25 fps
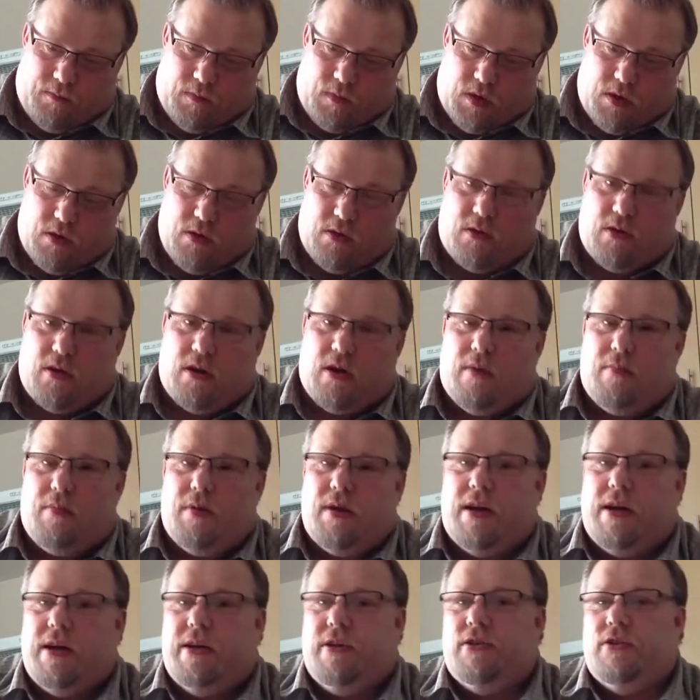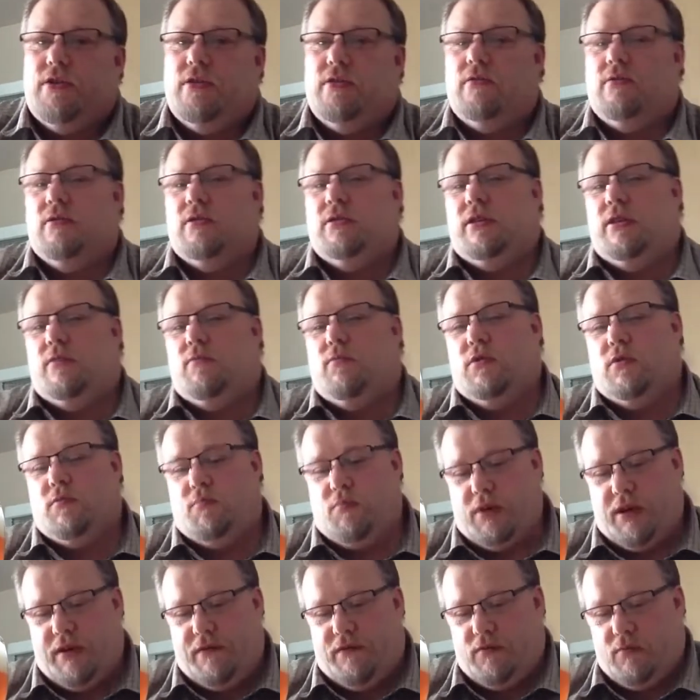Good carbonation, as it would
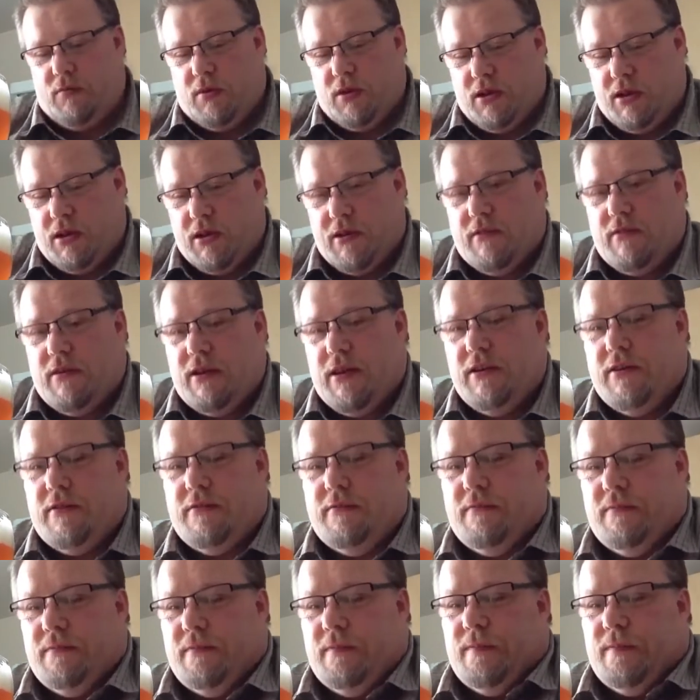be from the kegerator.